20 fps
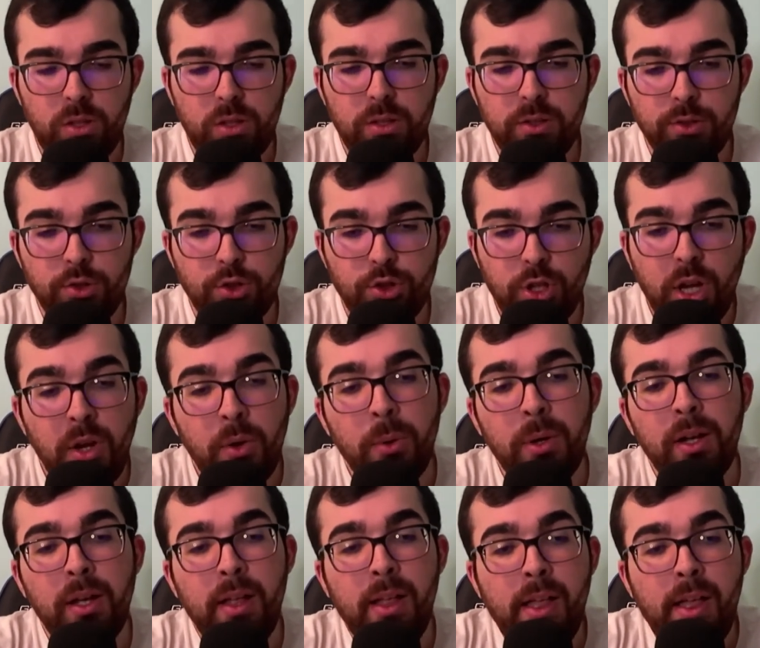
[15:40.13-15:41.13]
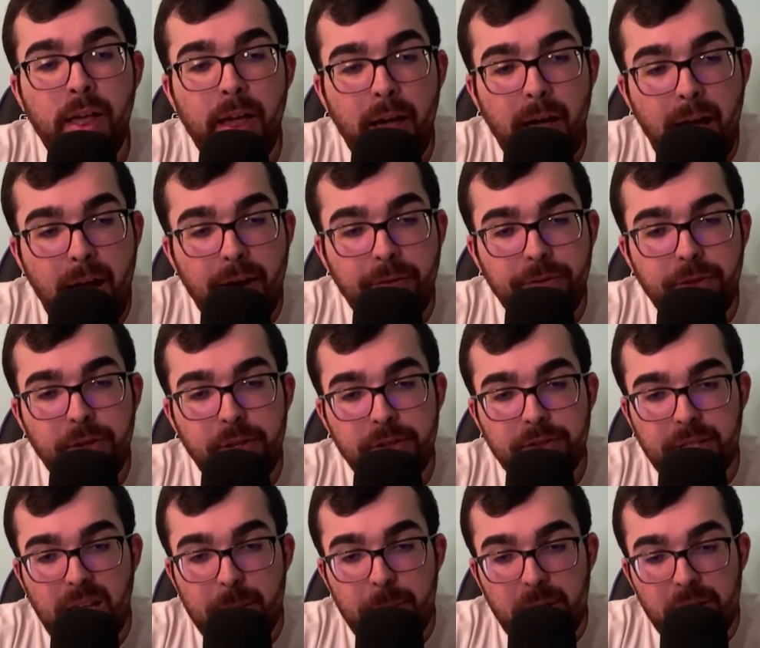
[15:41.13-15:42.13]
So after this
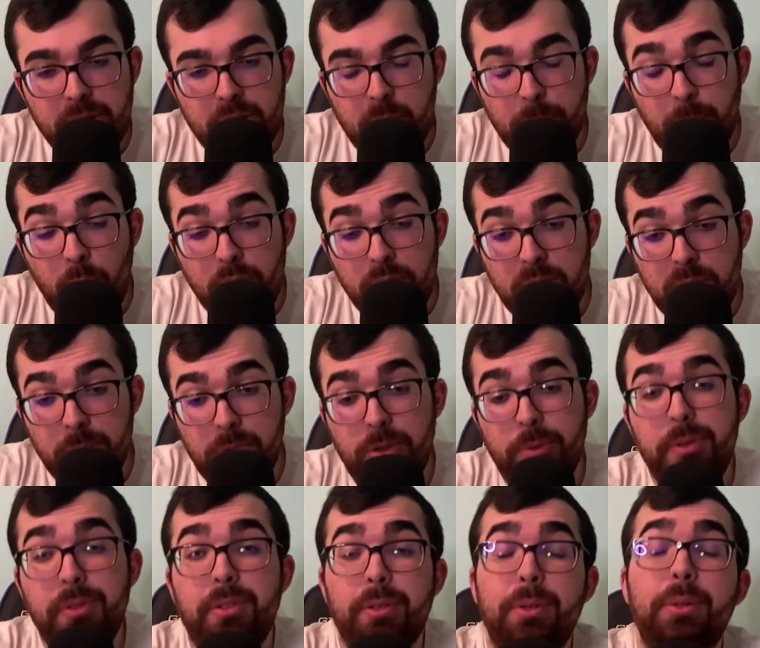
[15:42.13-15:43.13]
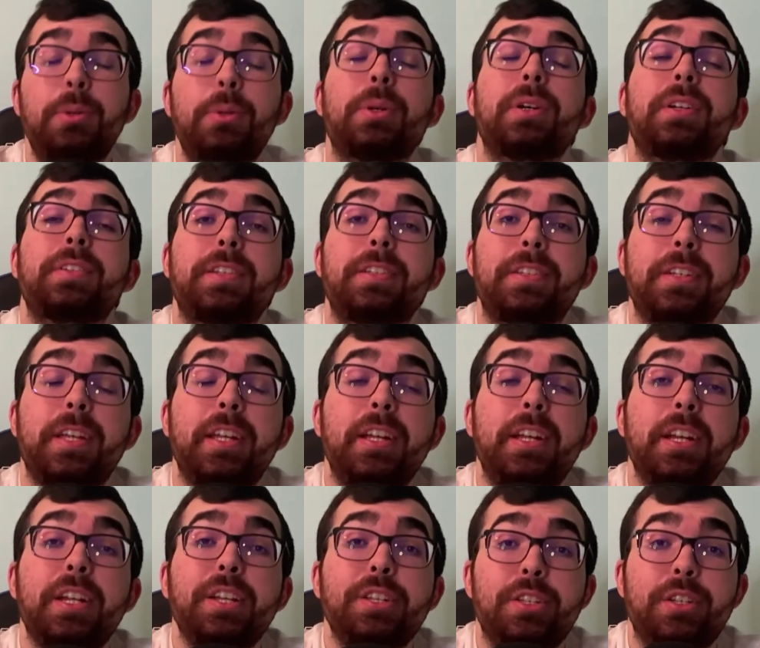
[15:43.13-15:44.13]
game against the Boston Bruins, whew, doesn't get any
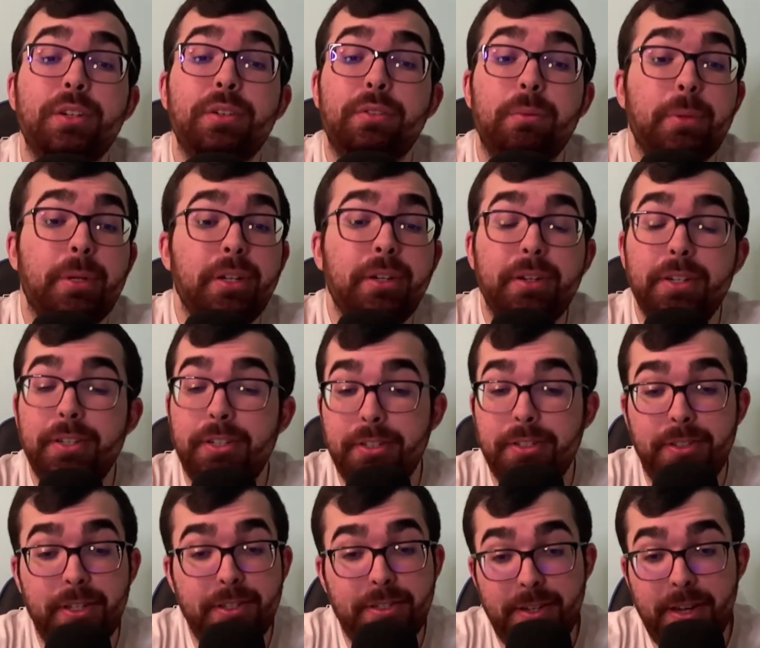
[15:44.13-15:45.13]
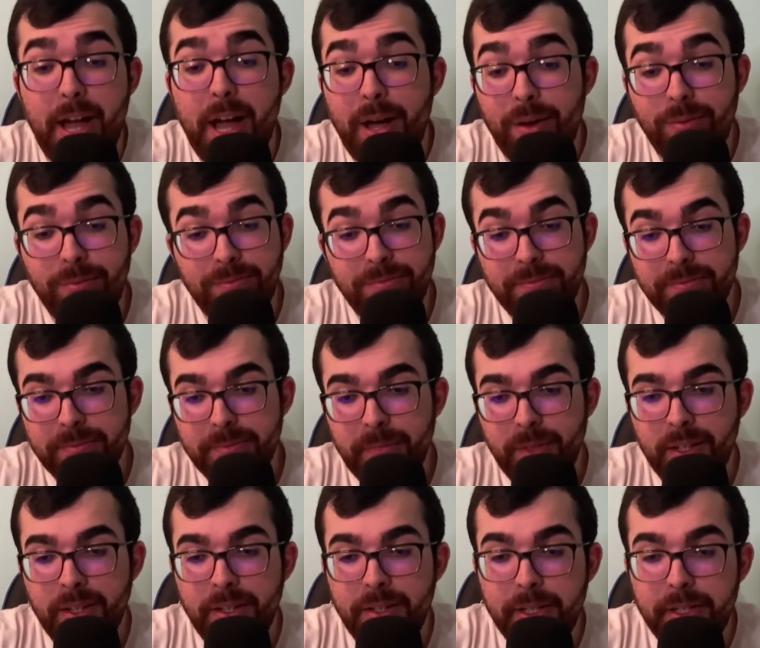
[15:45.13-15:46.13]
easier from here. It just does not.
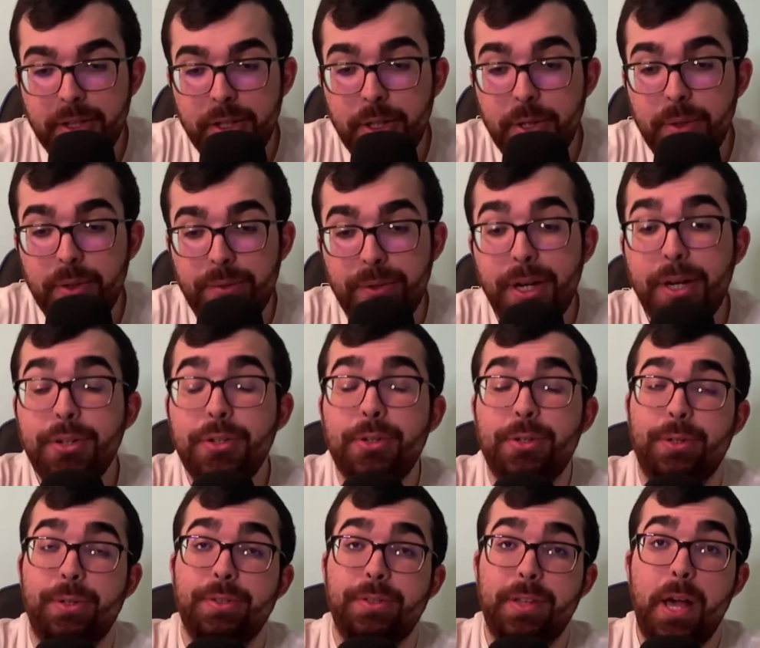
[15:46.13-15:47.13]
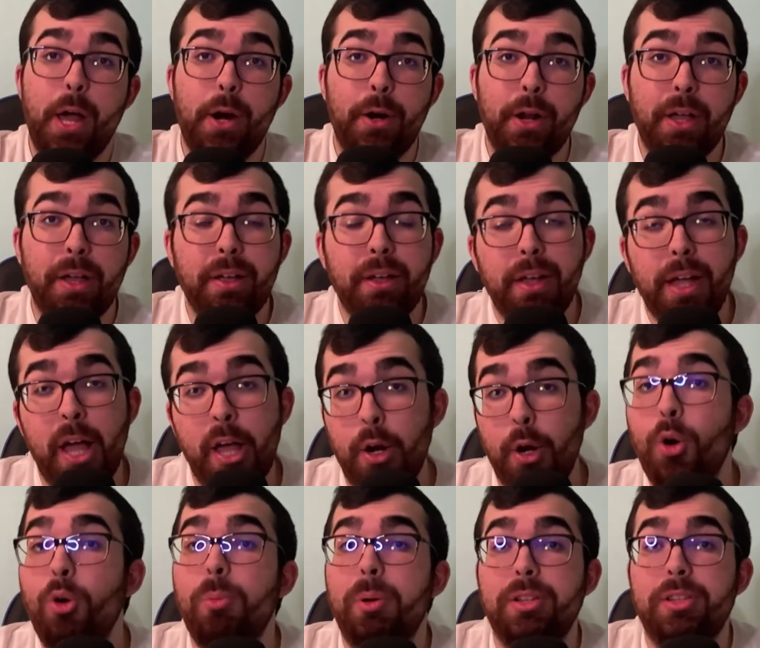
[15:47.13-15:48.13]
You get the New York Rangers on Saturday at
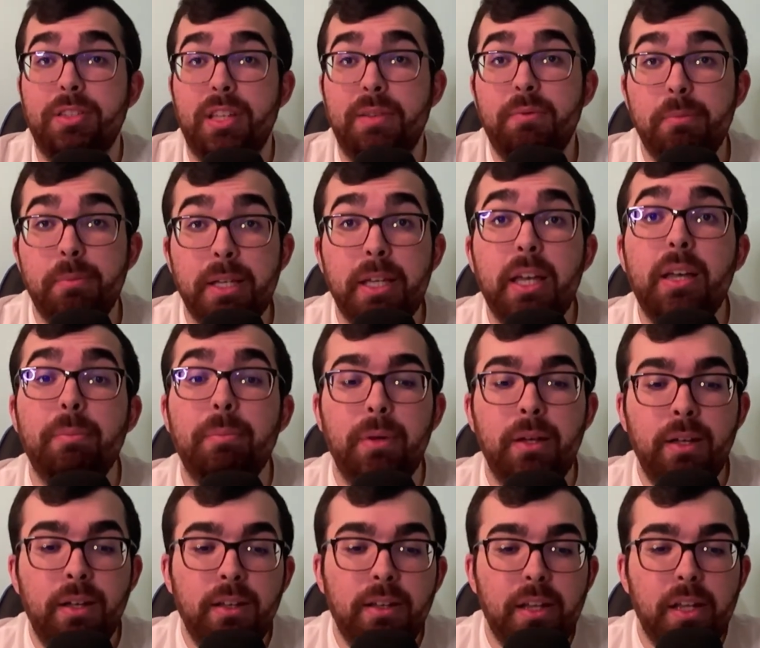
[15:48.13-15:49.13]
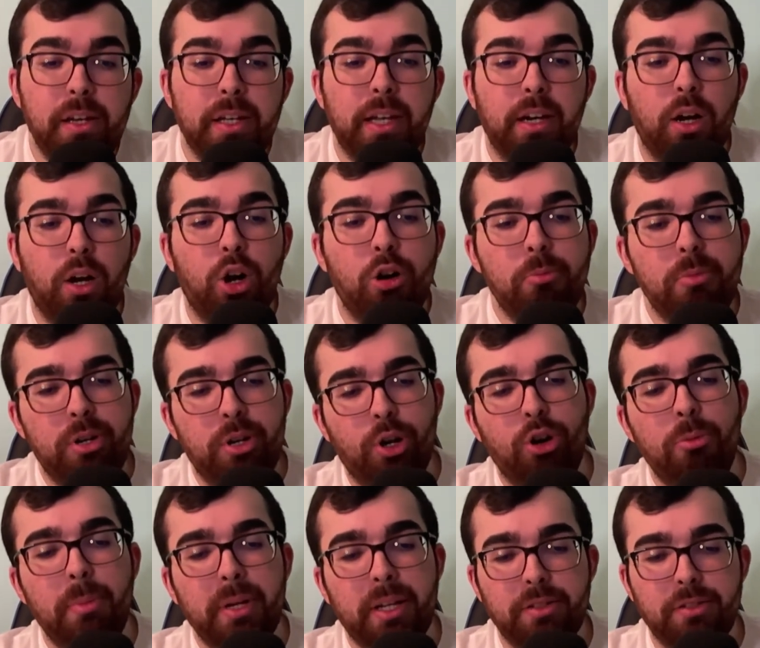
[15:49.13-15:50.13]
home at 7 p.m. Then you get a
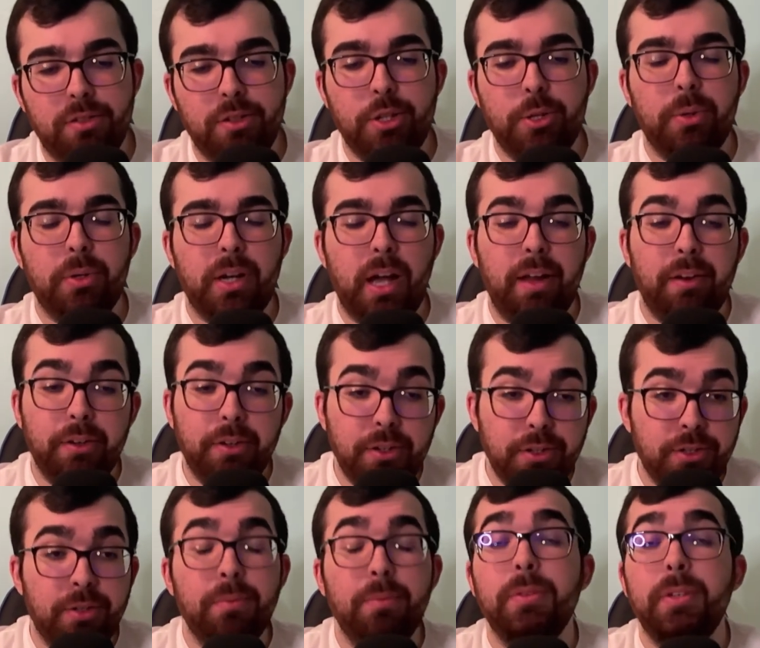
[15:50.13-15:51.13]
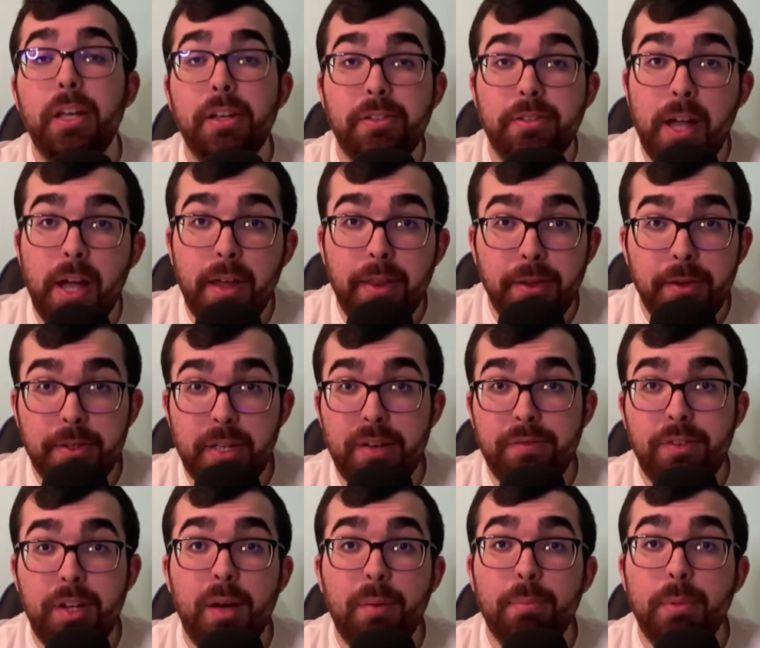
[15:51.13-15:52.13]
home-and-home against the New York Islanders. Yes, the Islanders have
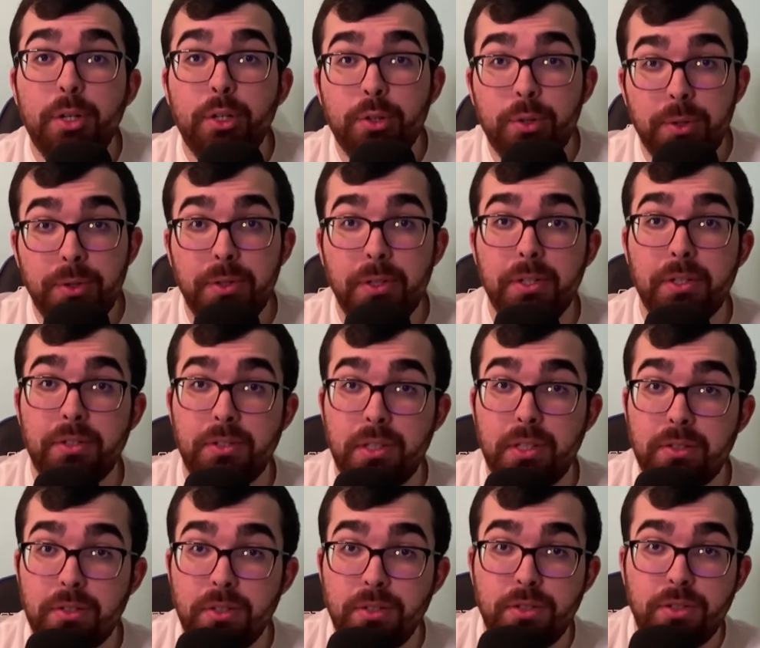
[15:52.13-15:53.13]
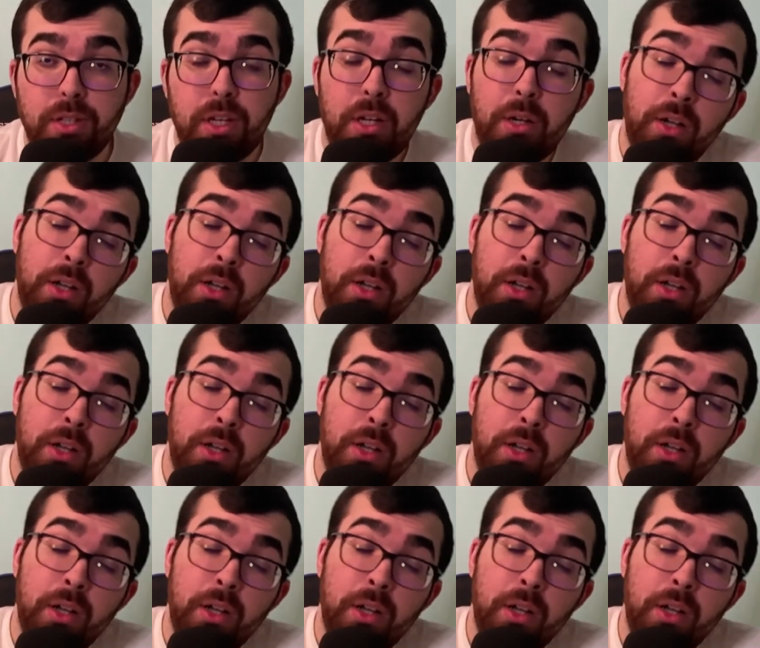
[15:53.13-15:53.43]
not been good this season, so